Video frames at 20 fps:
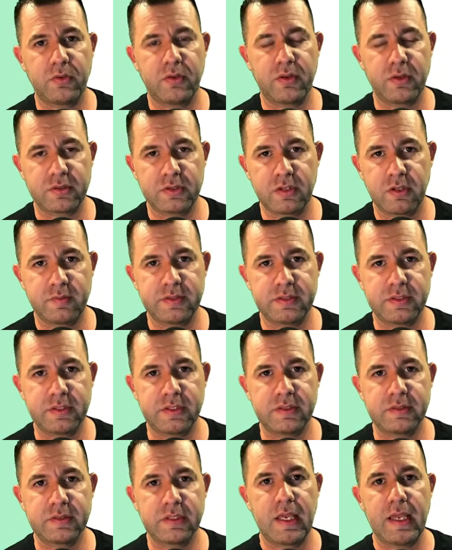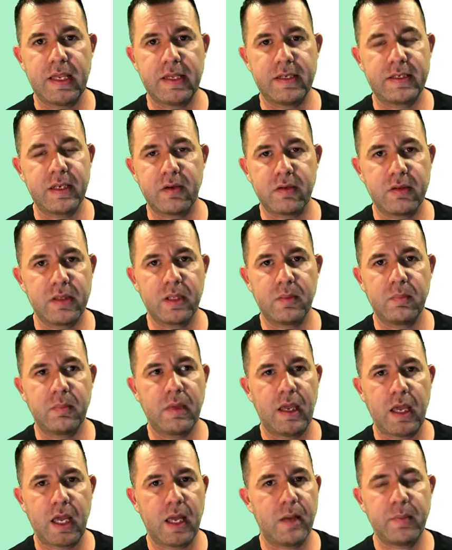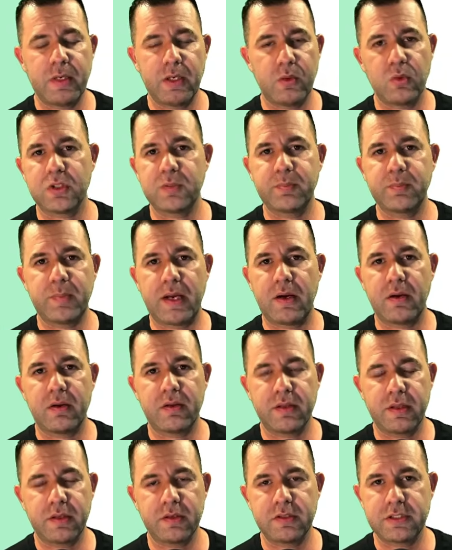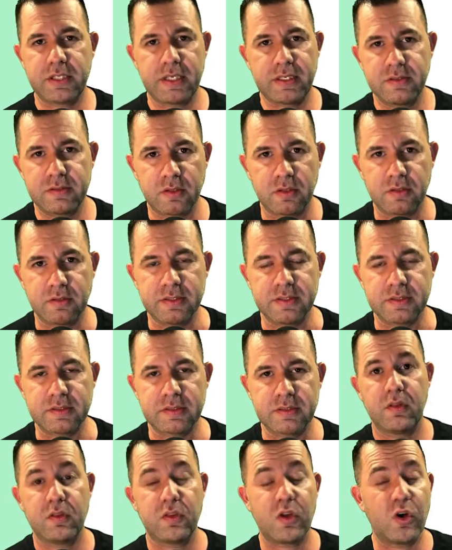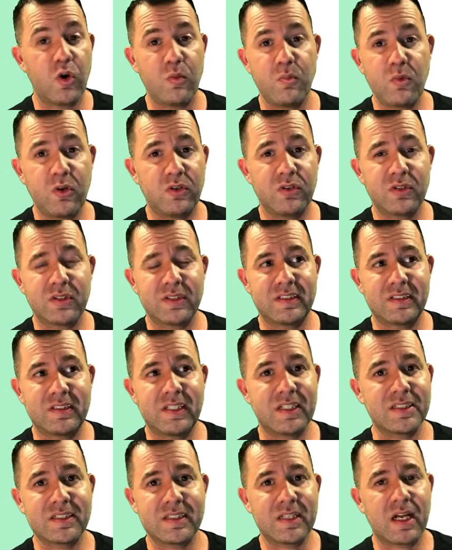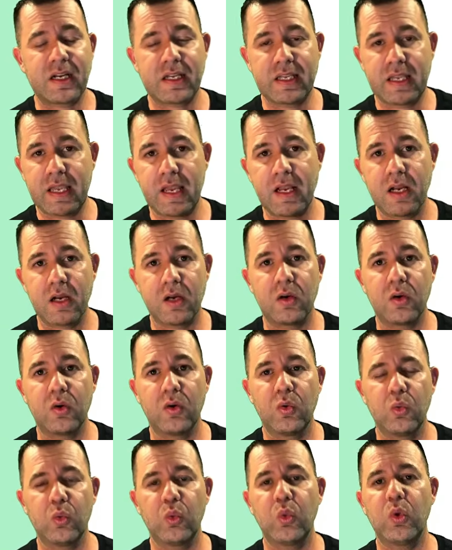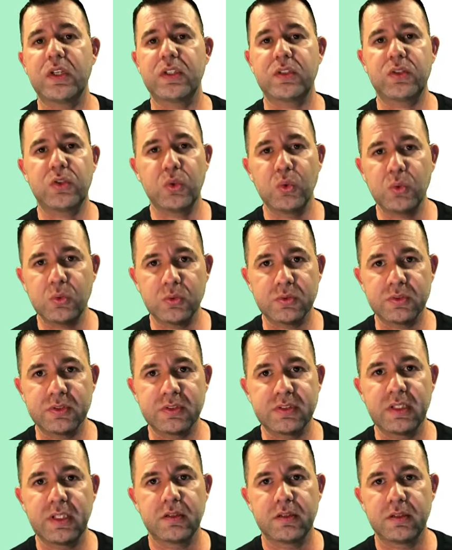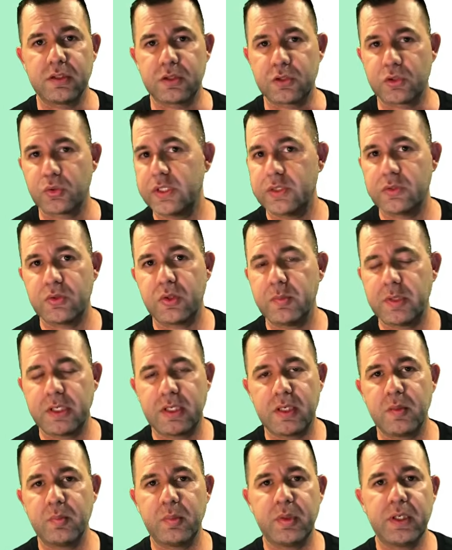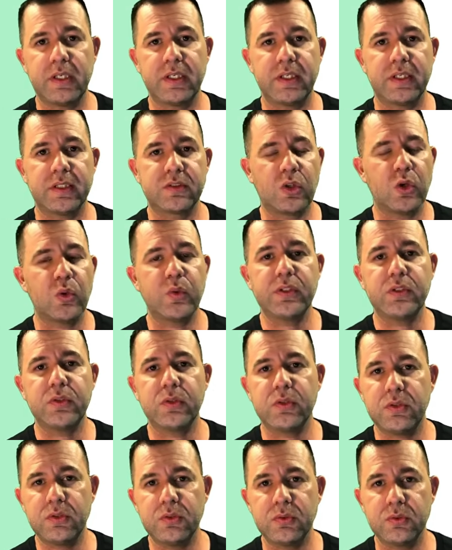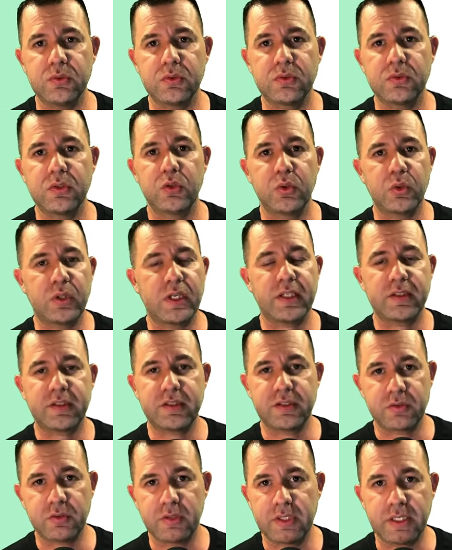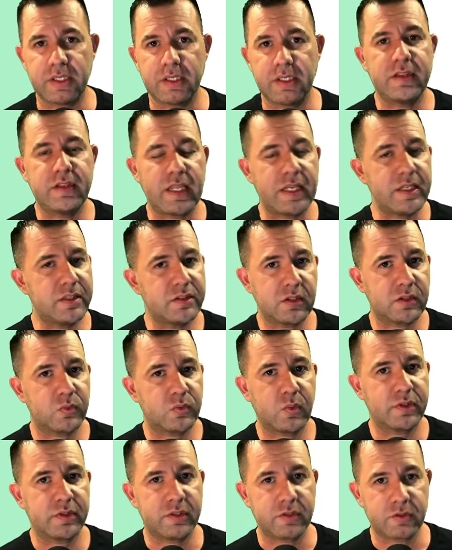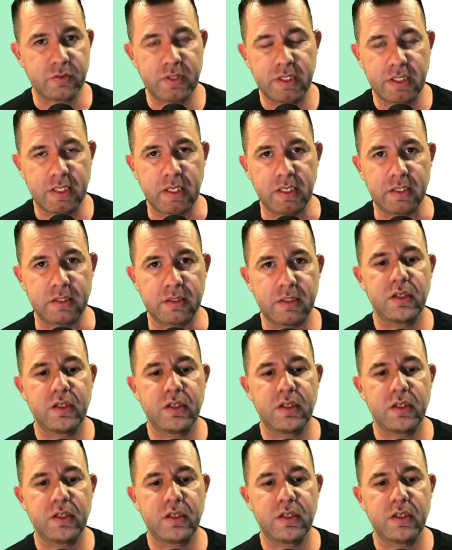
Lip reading: their services and telling them how many horsepower their chainsaw is. The homeowner does not care what tools the tree trimming company is going to use to cut the tree. They just want the tree cut.